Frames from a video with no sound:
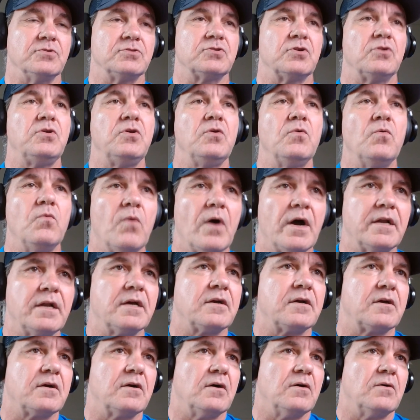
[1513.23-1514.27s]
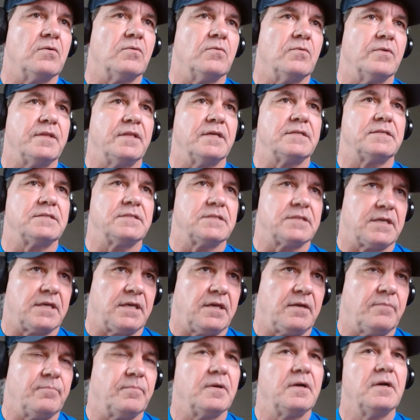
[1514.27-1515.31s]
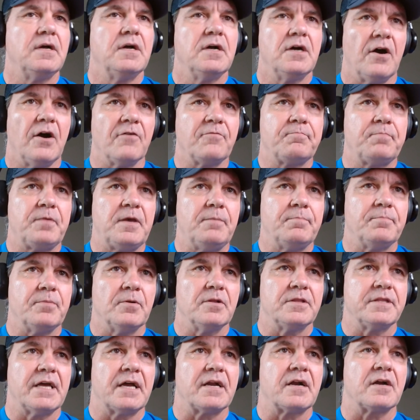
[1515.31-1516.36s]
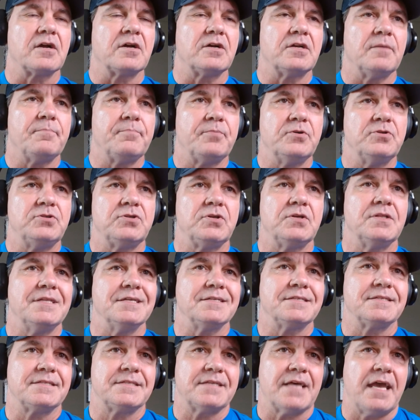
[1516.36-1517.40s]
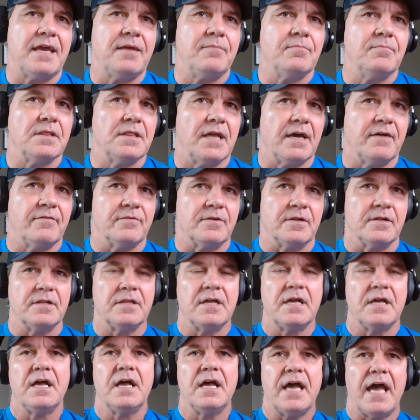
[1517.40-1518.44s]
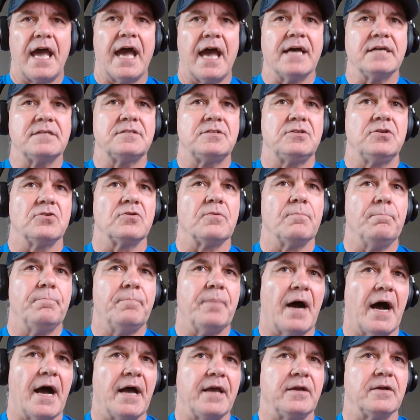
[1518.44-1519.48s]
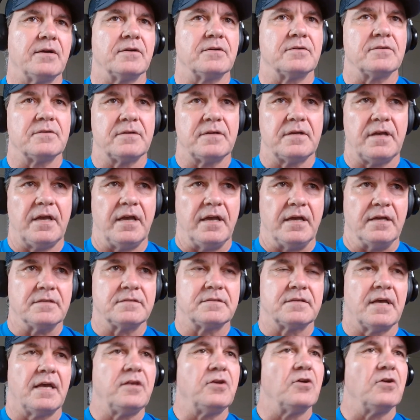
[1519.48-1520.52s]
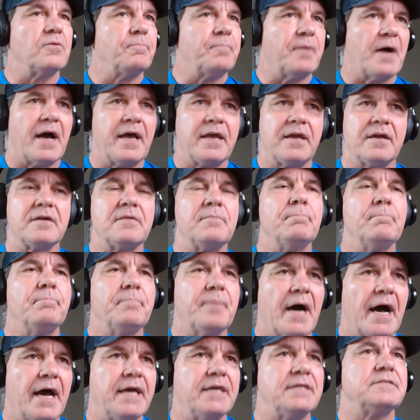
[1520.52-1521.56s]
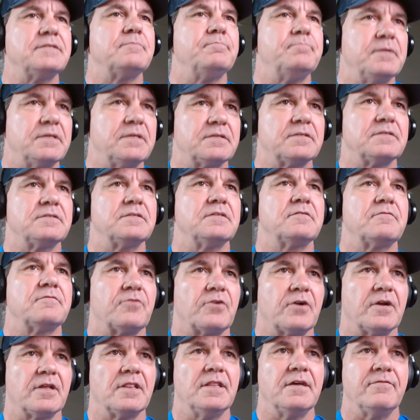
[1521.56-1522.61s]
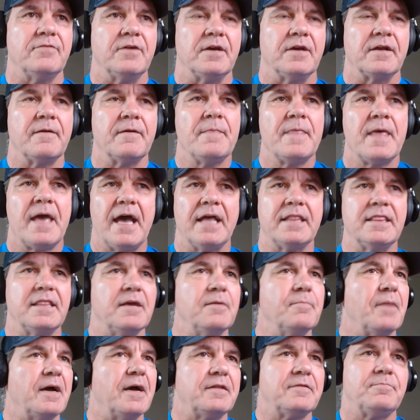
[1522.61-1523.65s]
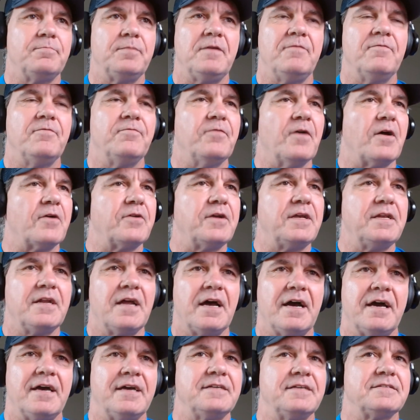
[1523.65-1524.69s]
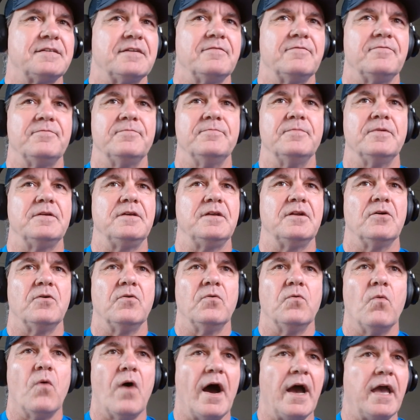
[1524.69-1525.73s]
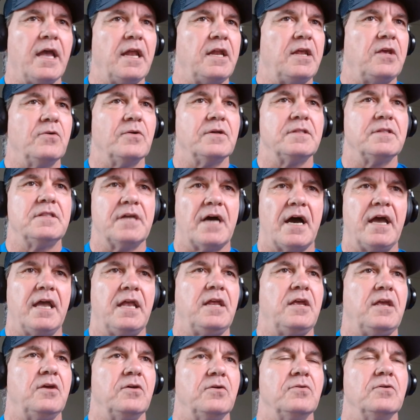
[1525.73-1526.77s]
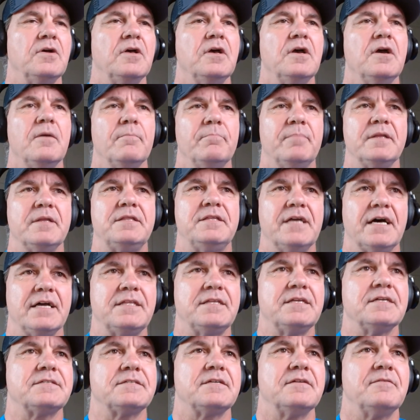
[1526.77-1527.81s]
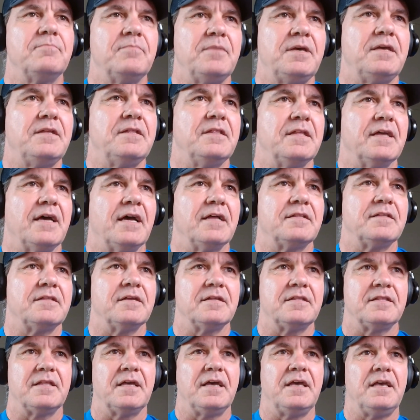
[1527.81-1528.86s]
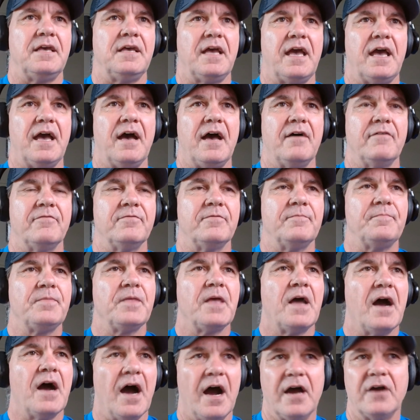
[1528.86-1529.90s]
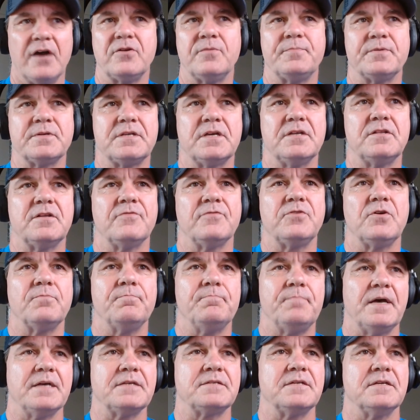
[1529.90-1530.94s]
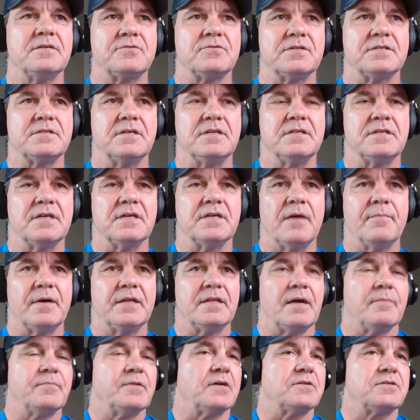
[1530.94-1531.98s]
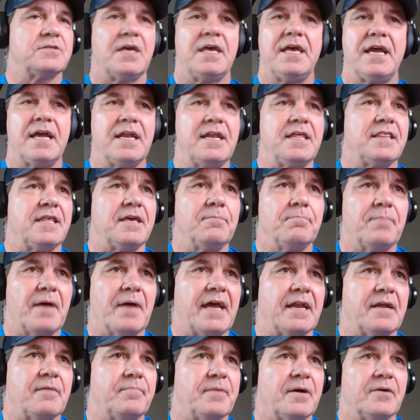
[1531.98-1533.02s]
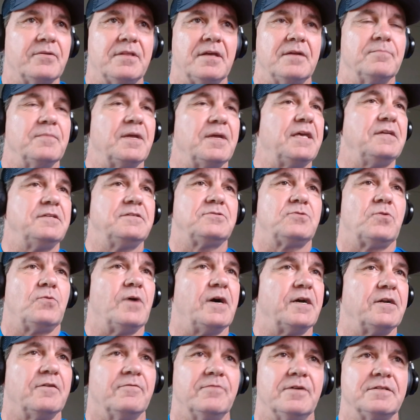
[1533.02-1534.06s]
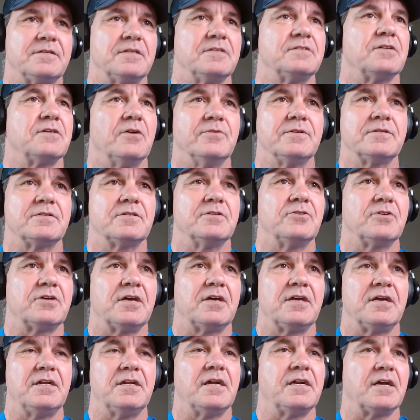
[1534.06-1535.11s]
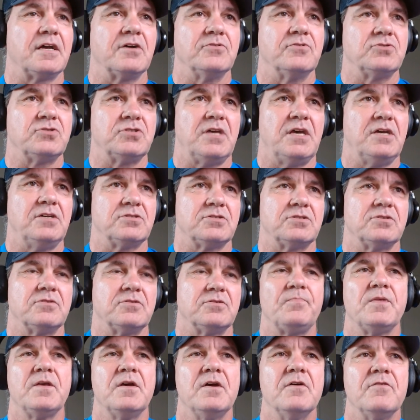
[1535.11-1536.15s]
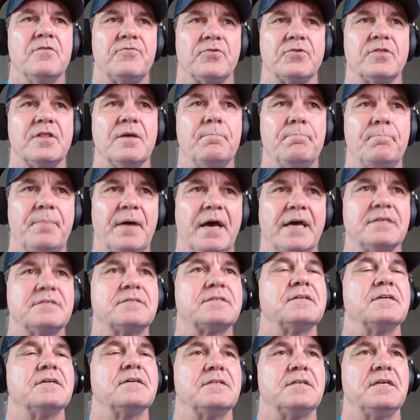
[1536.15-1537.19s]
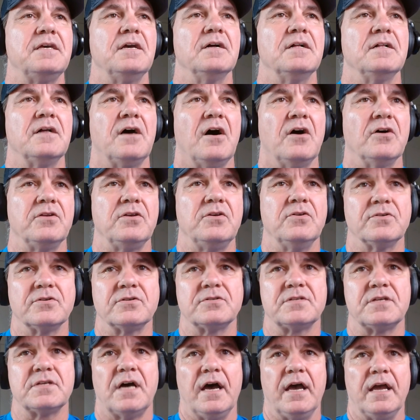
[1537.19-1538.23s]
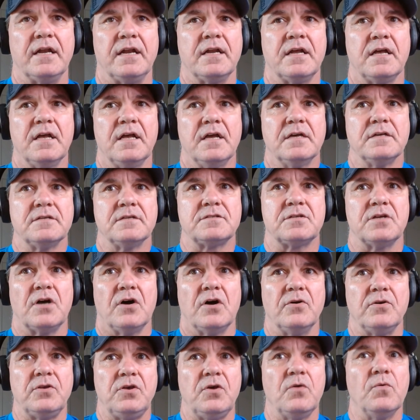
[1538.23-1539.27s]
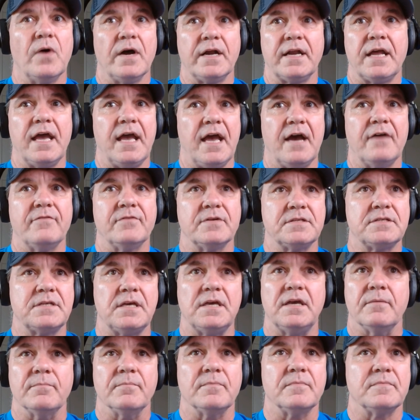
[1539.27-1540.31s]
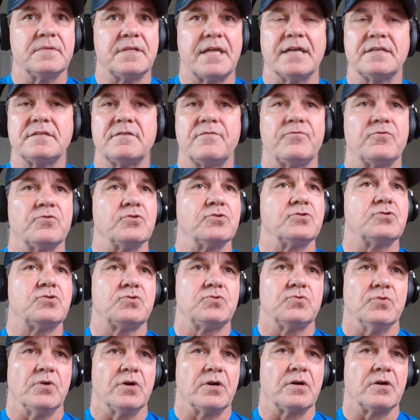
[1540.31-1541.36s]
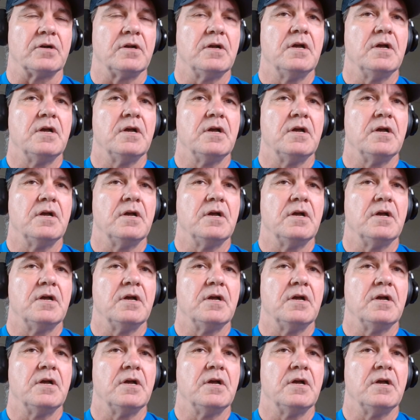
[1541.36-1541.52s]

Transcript: So you want to go with a team of people that are going to put you in the same level as your buyer is. Your buyer buys businesses for a living, and they might be very nice and wine you and dine you, but that doesn't mean that they have 100% of your best interest in time. And I'm not saying anything bad about them. Each one of us is always looking in a negotiation for the best deal on your side. So you want to have a team, that's for sure.